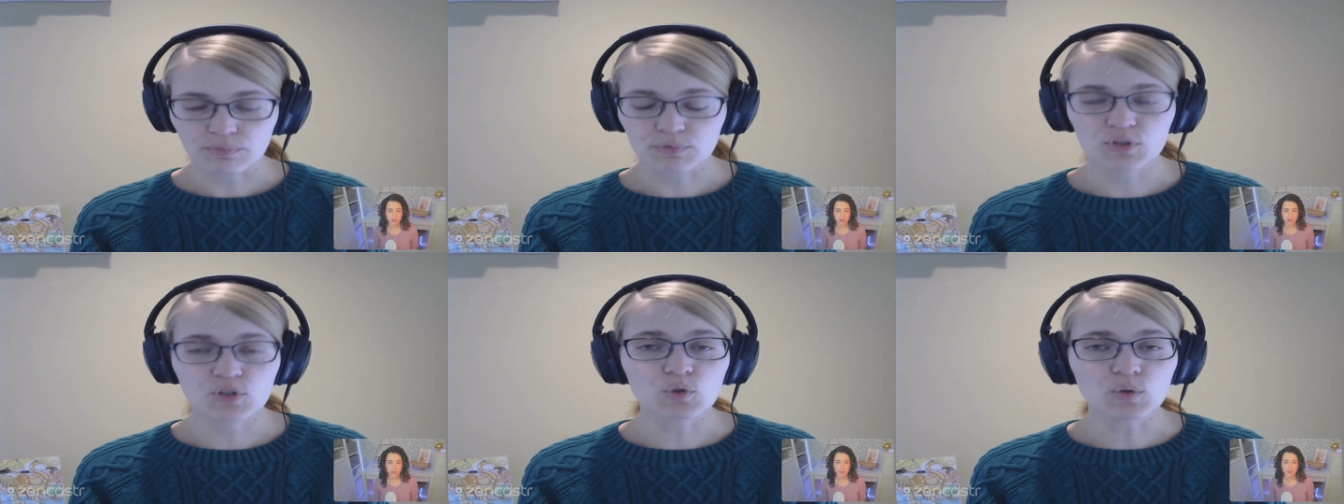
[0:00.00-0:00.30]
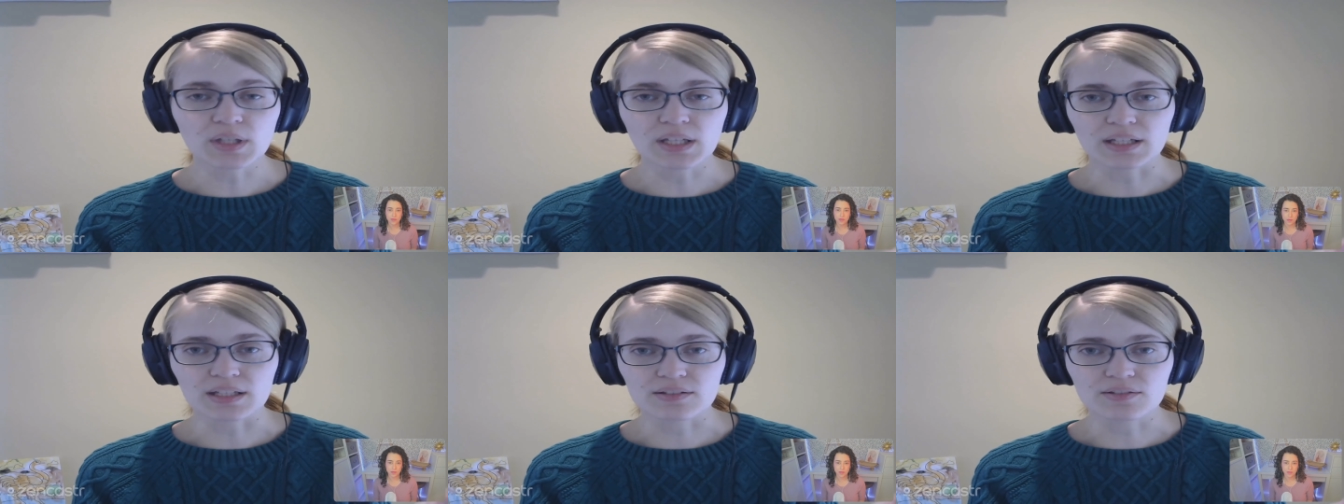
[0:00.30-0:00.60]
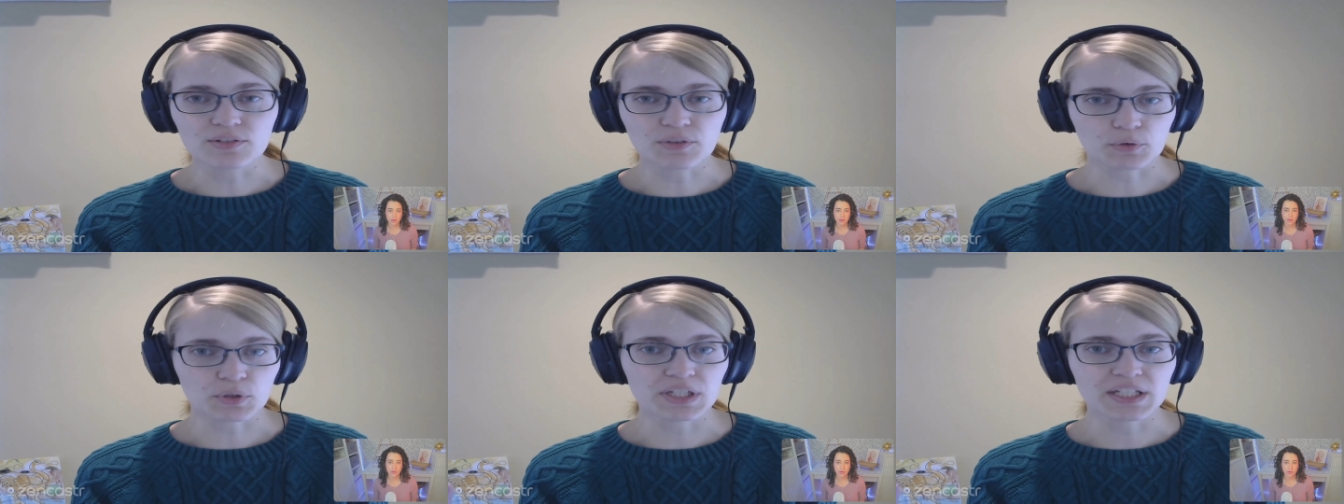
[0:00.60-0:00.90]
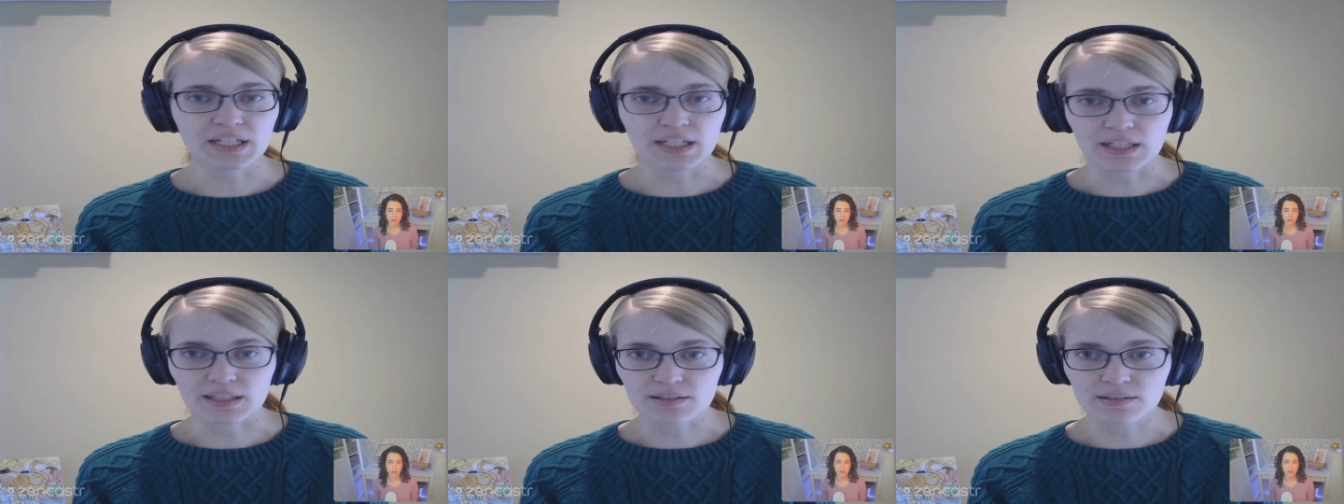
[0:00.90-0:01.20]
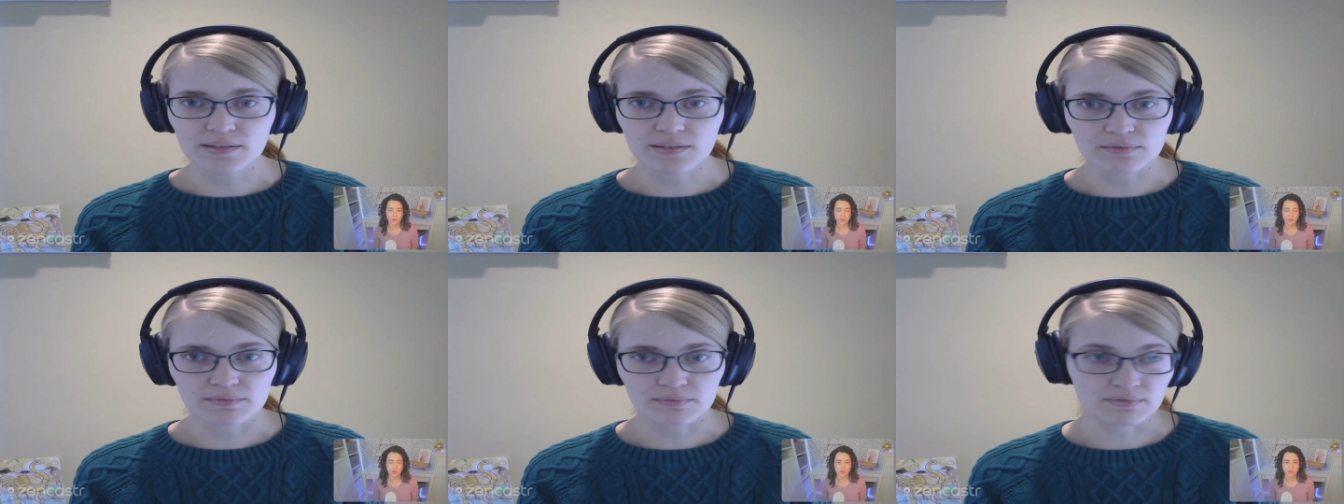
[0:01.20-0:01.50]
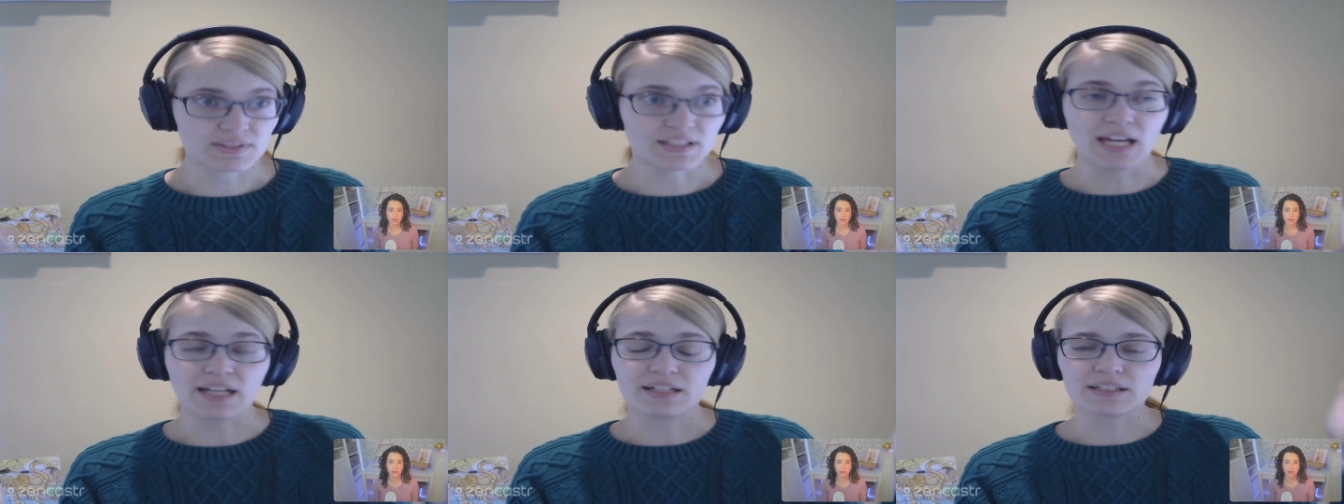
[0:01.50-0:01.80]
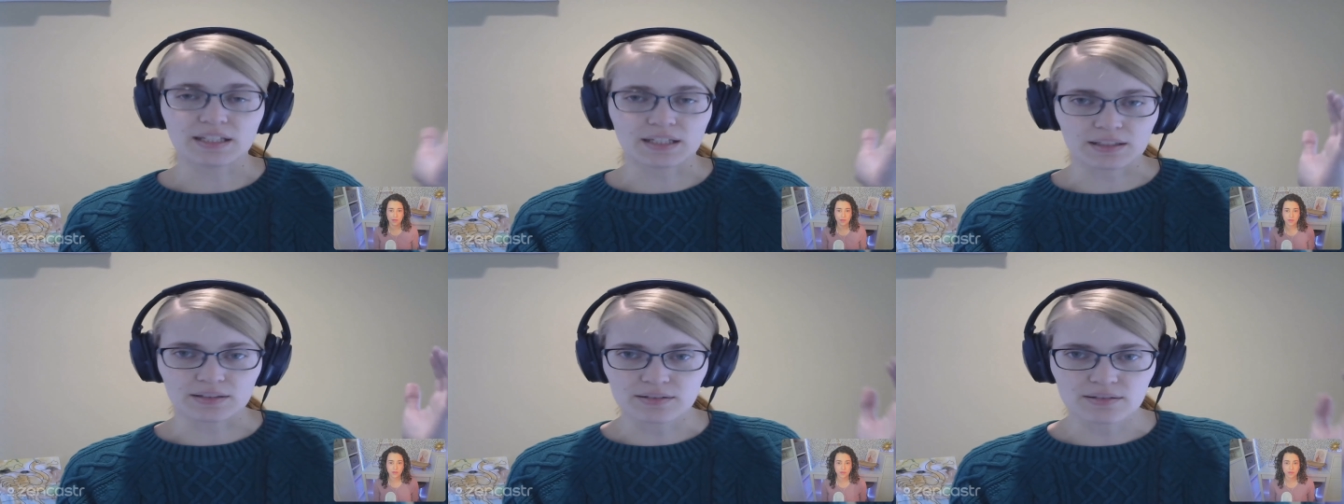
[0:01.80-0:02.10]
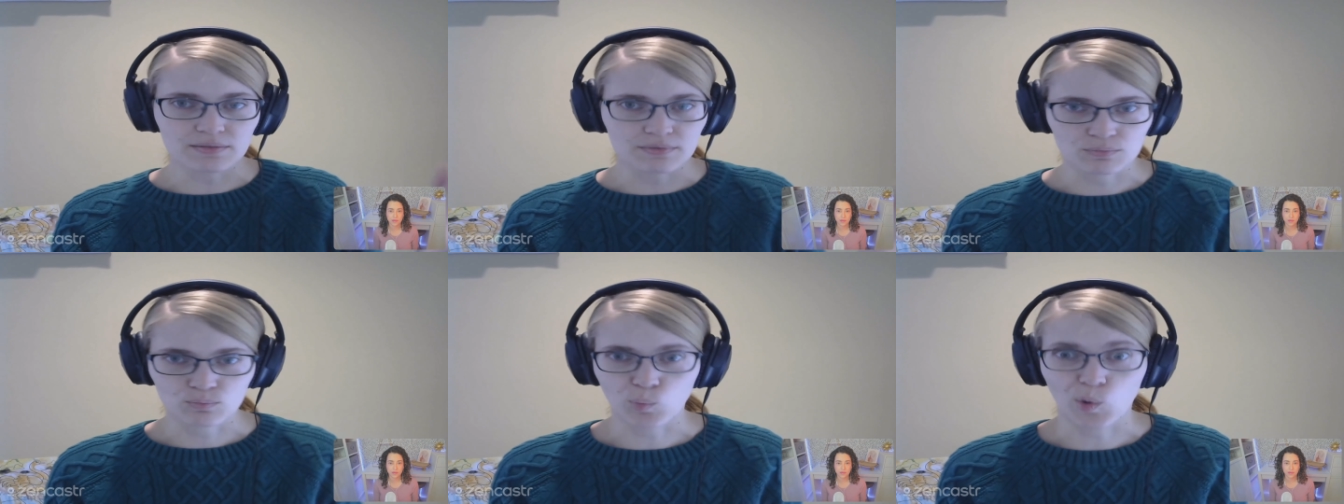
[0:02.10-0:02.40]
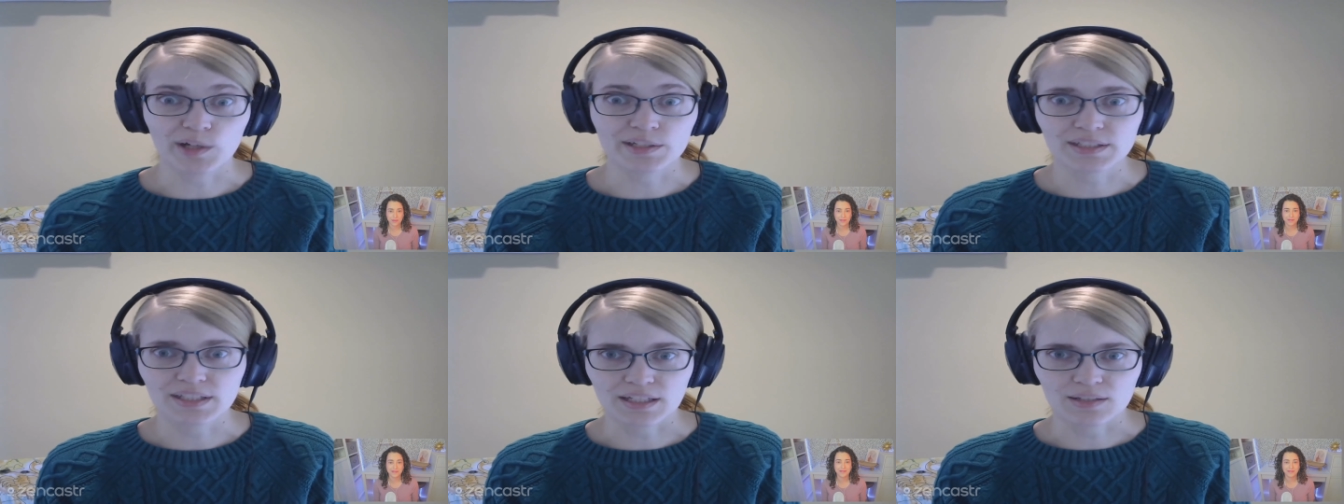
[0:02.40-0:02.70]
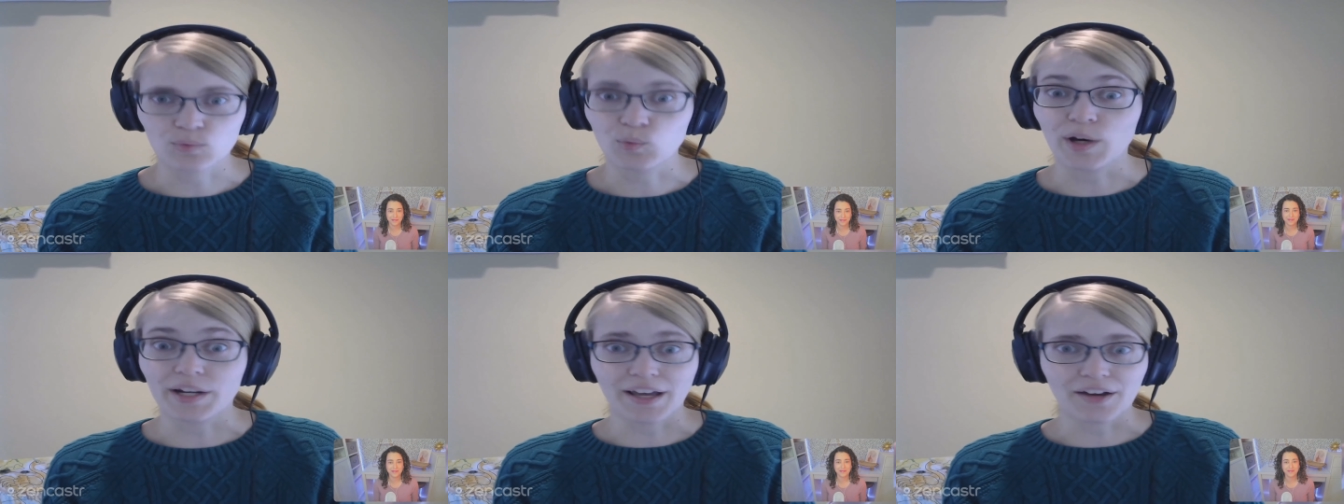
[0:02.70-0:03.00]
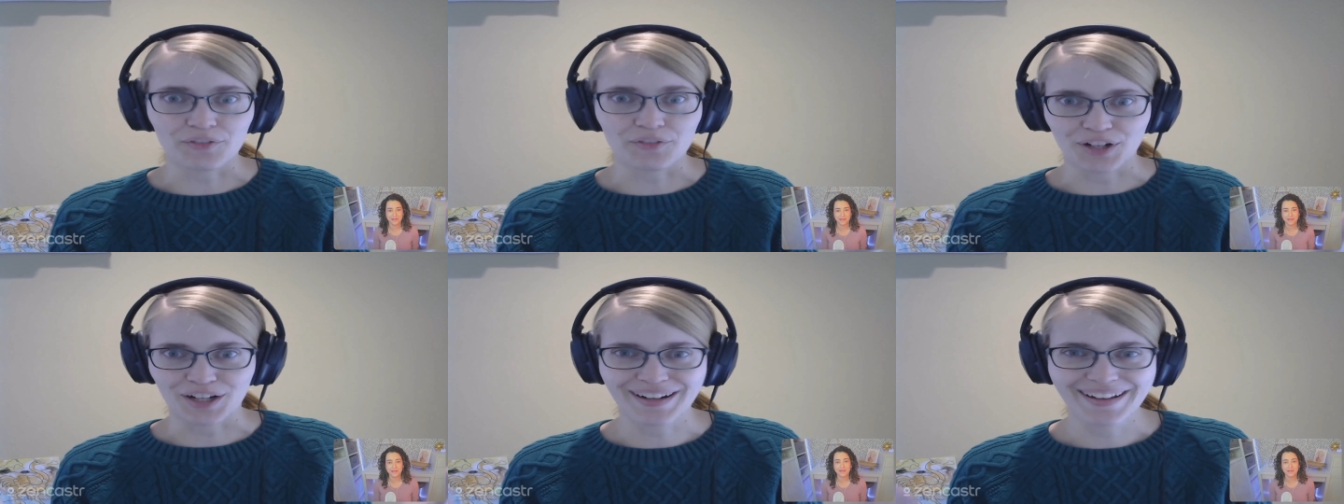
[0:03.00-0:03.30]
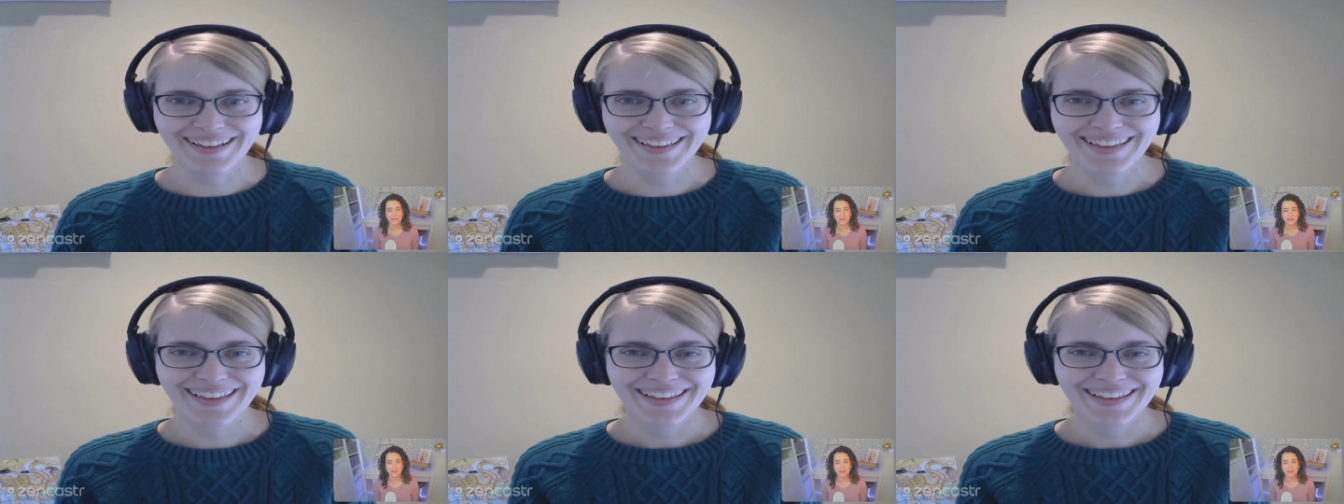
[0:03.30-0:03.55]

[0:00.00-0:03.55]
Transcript: 2 kids, 3 kids, 10 kids, 1 kid, whatever,